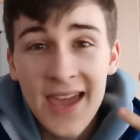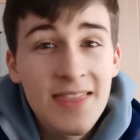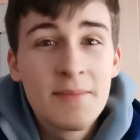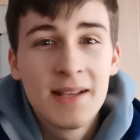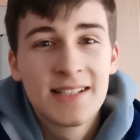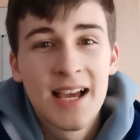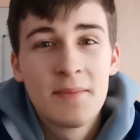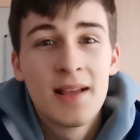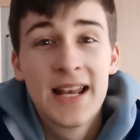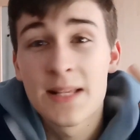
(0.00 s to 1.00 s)
in the
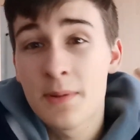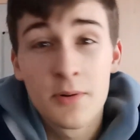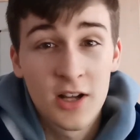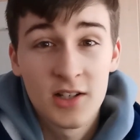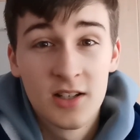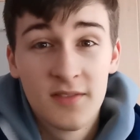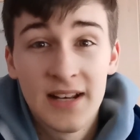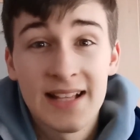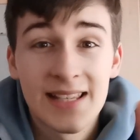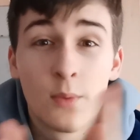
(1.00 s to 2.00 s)
meantime, let's be productive.
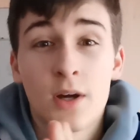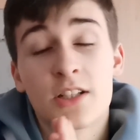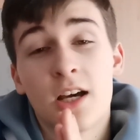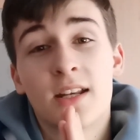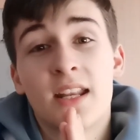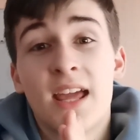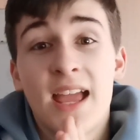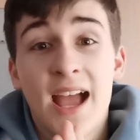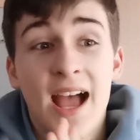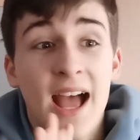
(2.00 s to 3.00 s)
Let's get work done
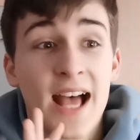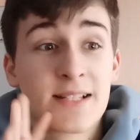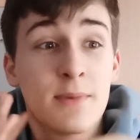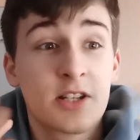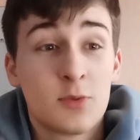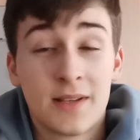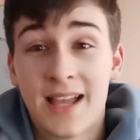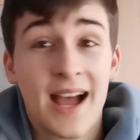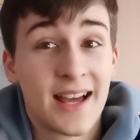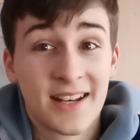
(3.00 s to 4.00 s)
as much as we
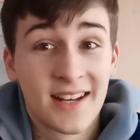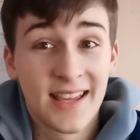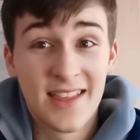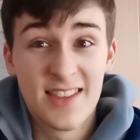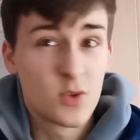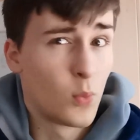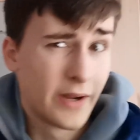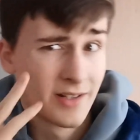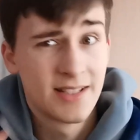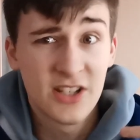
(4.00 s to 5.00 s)
can in this
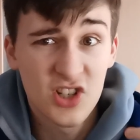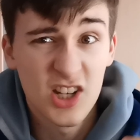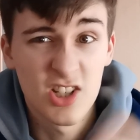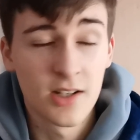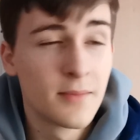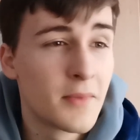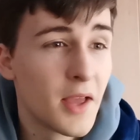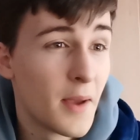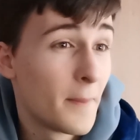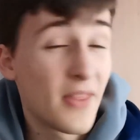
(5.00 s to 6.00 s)
weird situation.
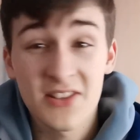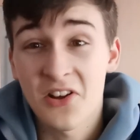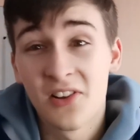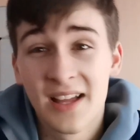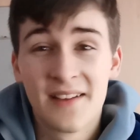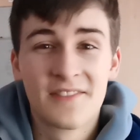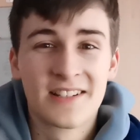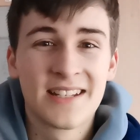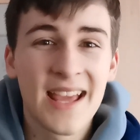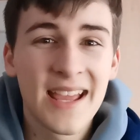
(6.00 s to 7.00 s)
But that's all I have for
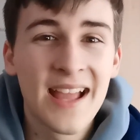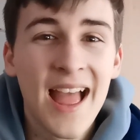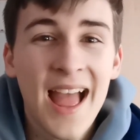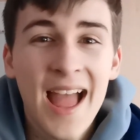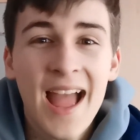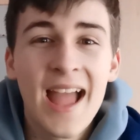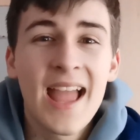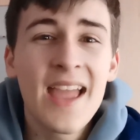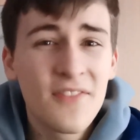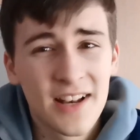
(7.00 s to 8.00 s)
today.
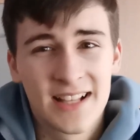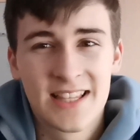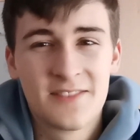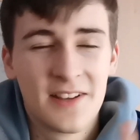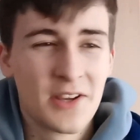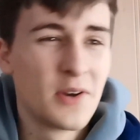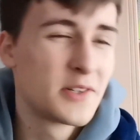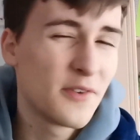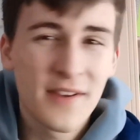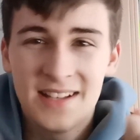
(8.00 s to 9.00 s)
If you like this video,
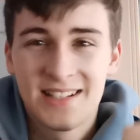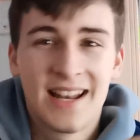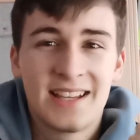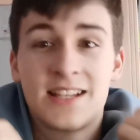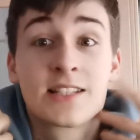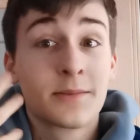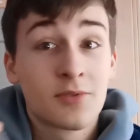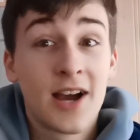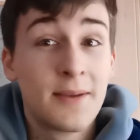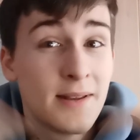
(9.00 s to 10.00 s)
don't forget to like,
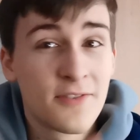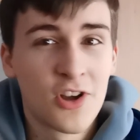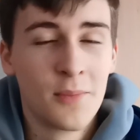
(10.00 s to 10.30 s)
subscribe, leave a